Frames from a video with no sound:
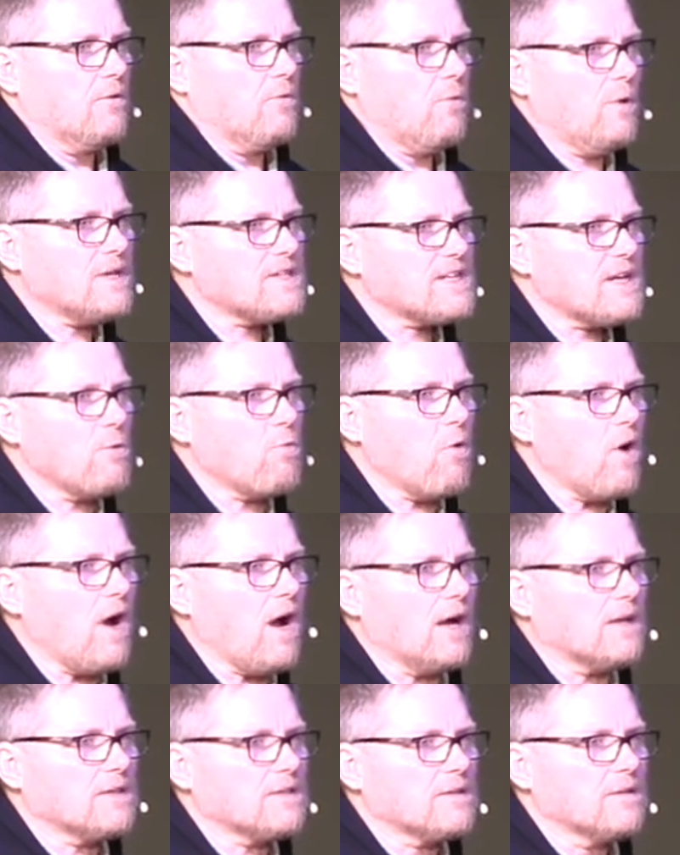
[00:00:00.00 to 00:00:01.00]
what does He
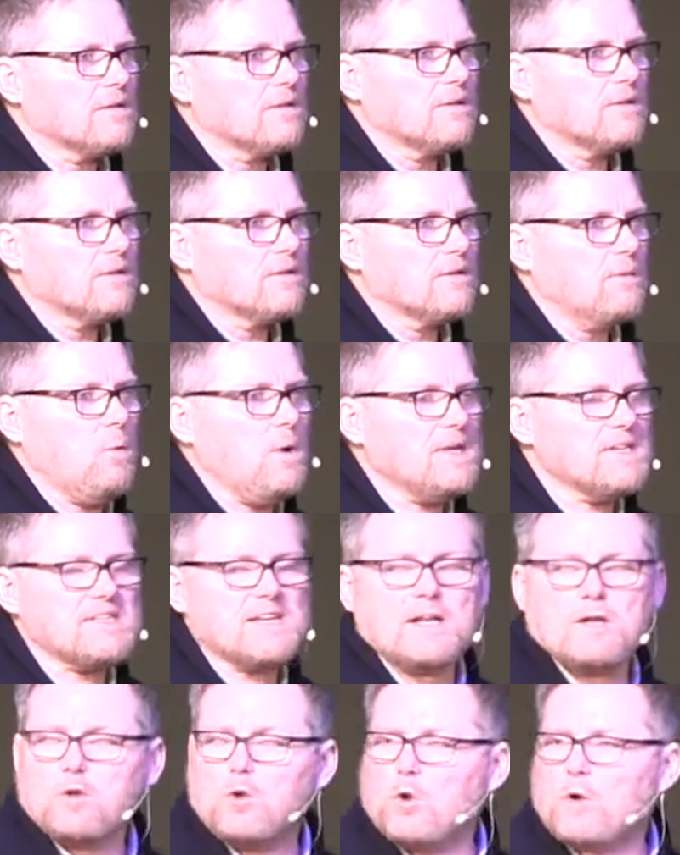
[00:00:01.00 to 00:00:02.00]
want? What is
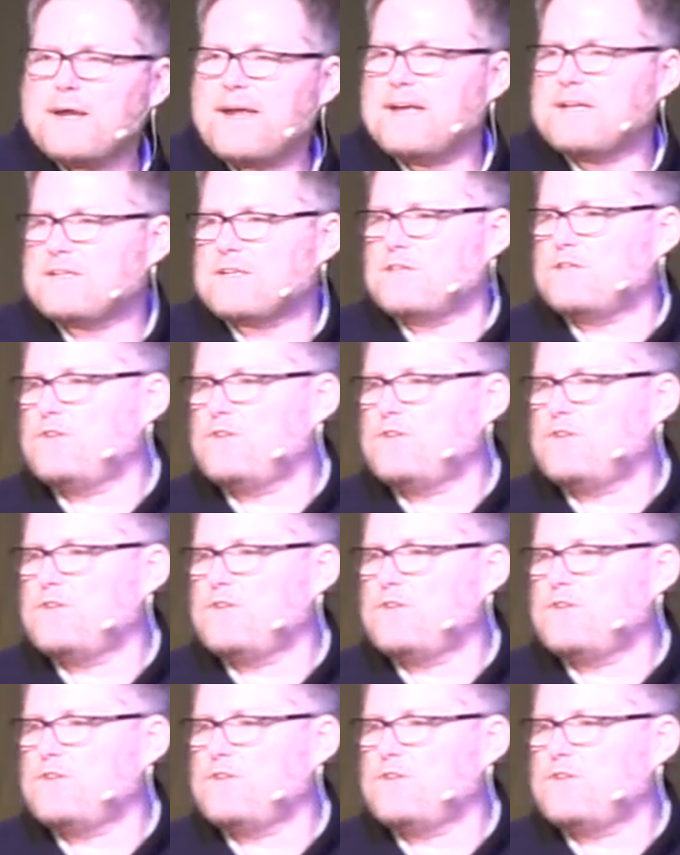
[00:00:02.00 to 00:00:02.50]
He looking to